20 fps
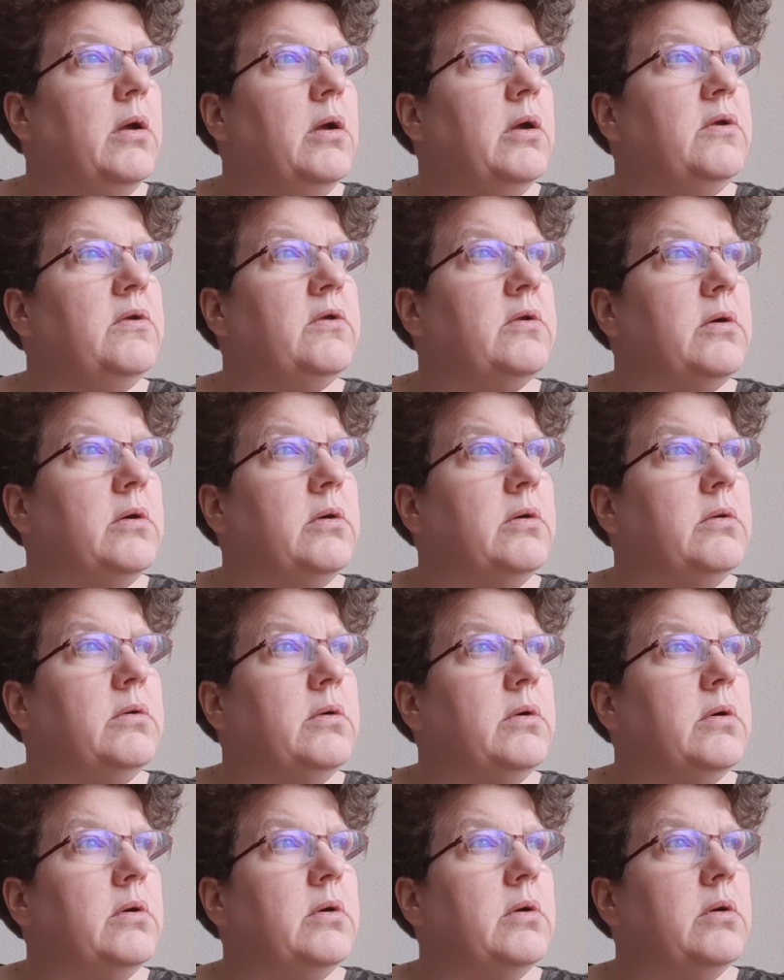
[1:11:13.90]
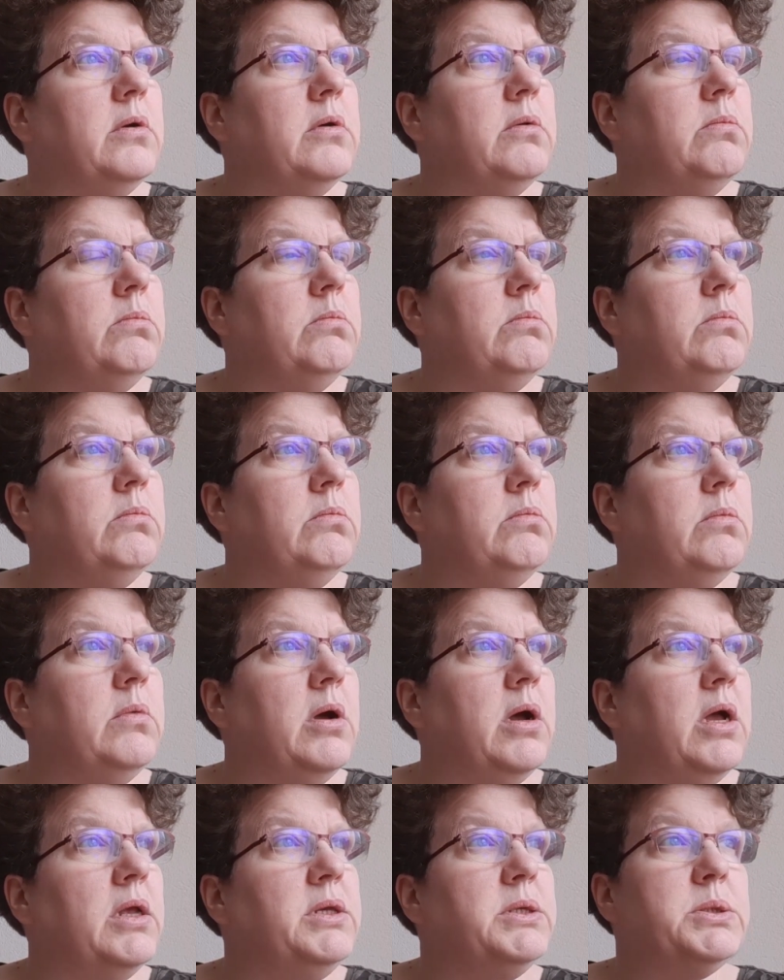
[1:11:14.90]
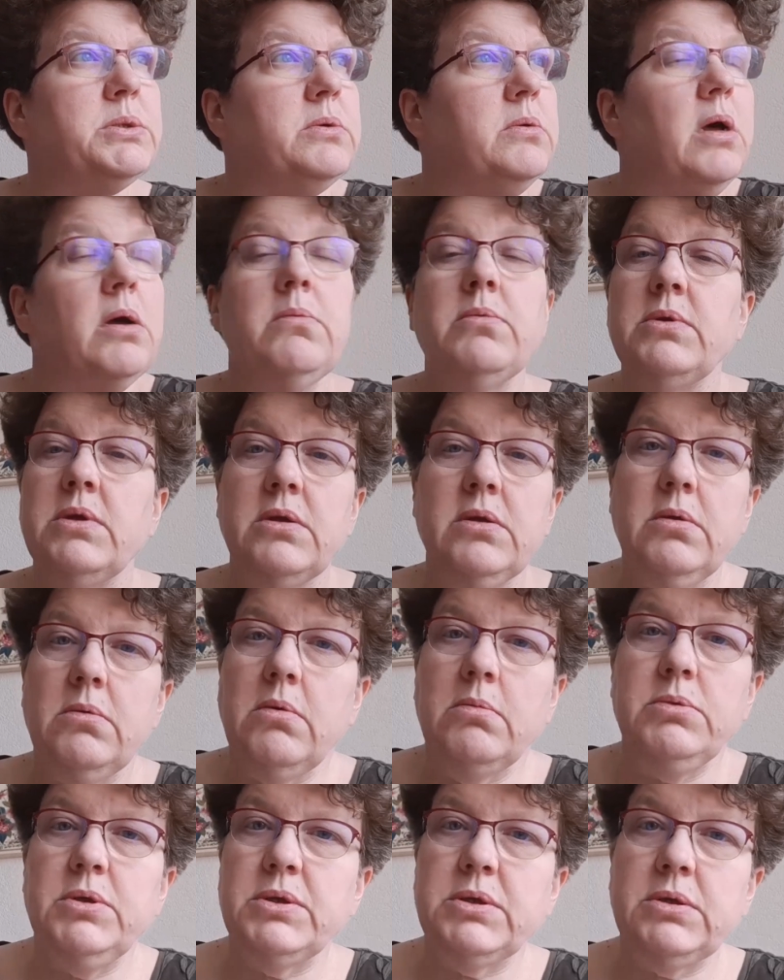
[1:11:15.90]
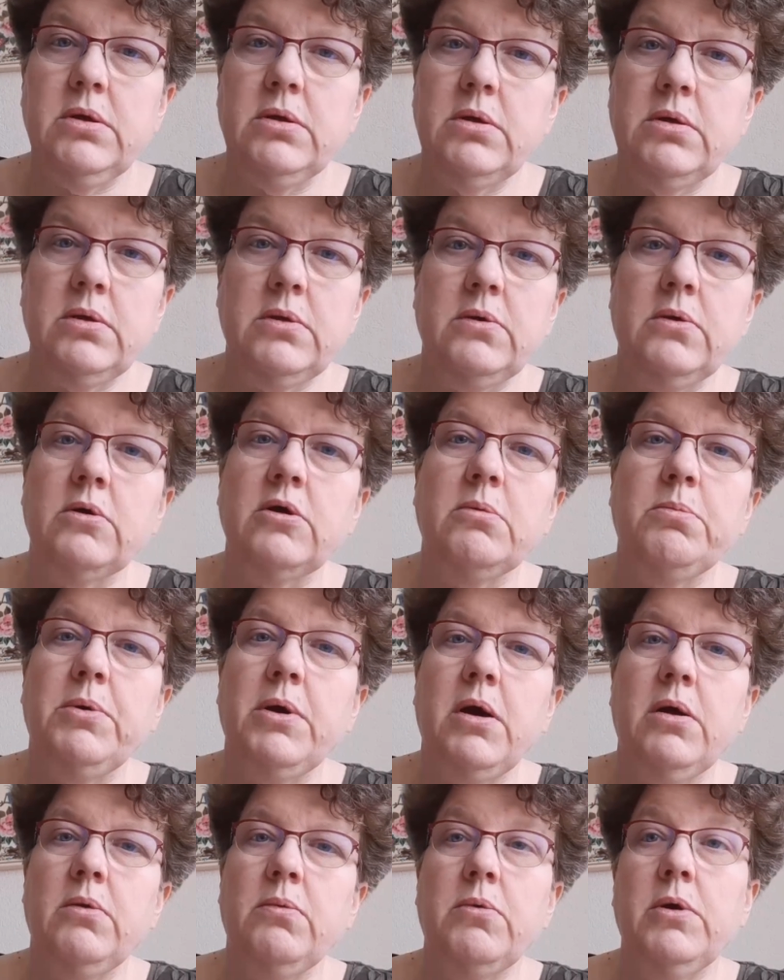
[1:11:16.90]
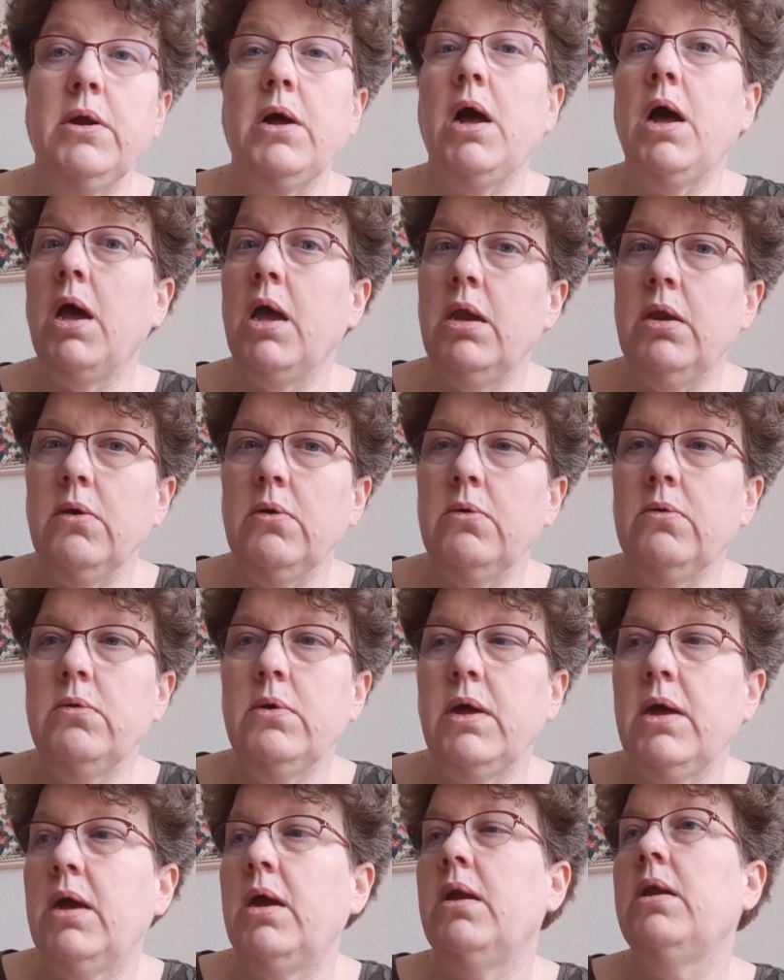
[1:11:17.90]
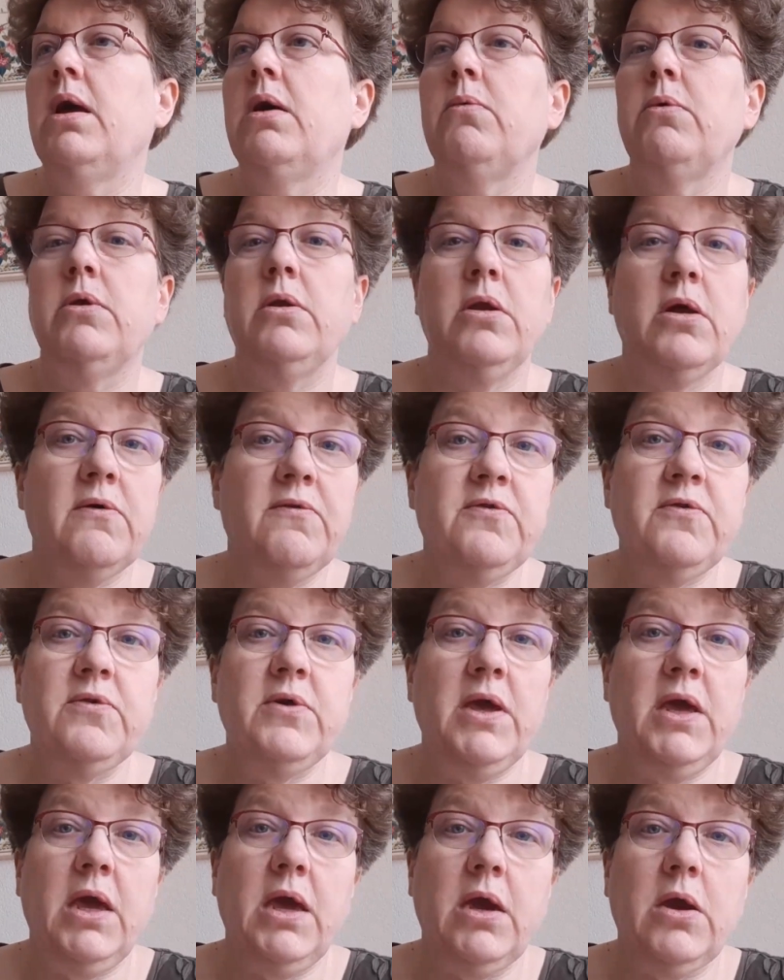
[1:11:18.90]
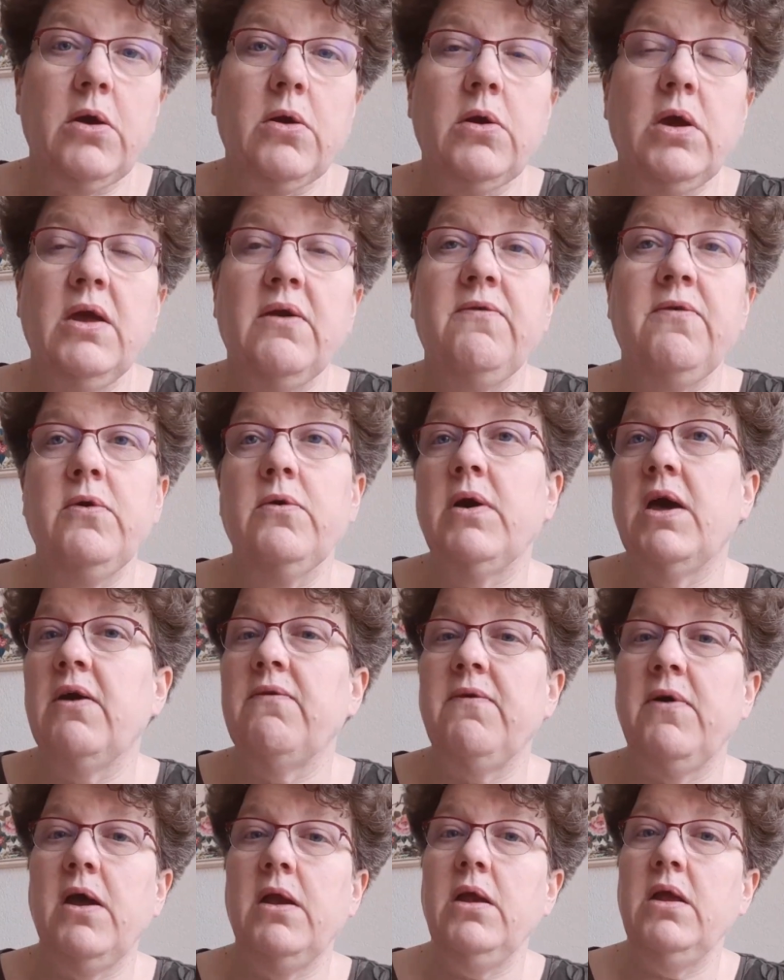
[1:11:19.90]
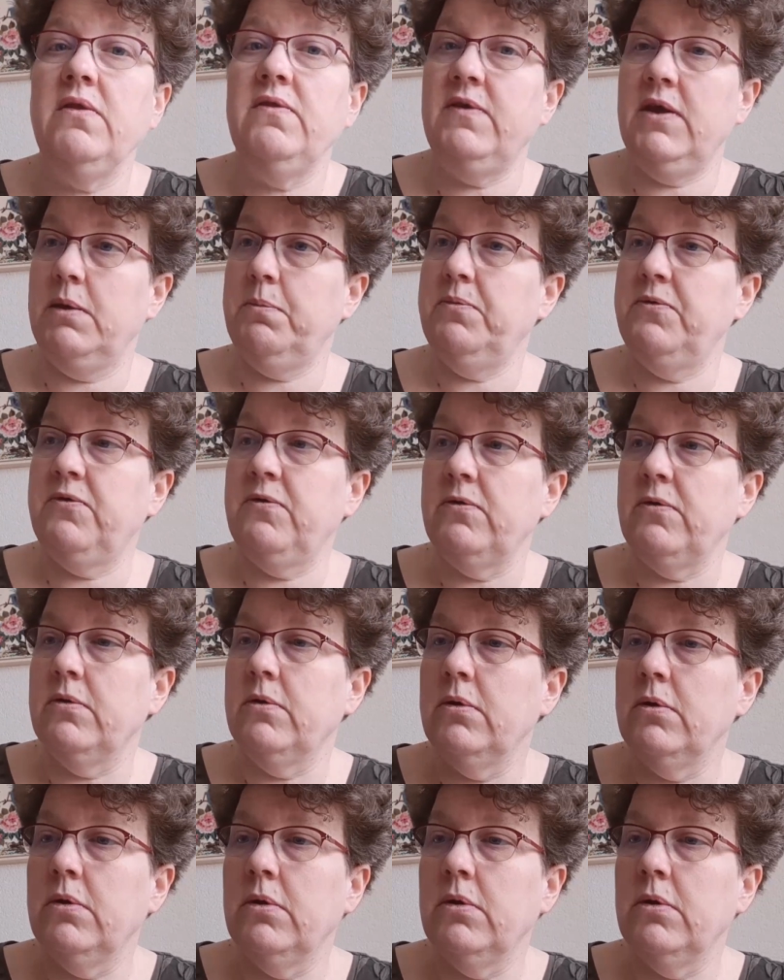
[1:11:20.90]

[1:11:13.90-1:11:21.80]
So I'm just gonna talk about what I do, and I would love to hear if you have any tips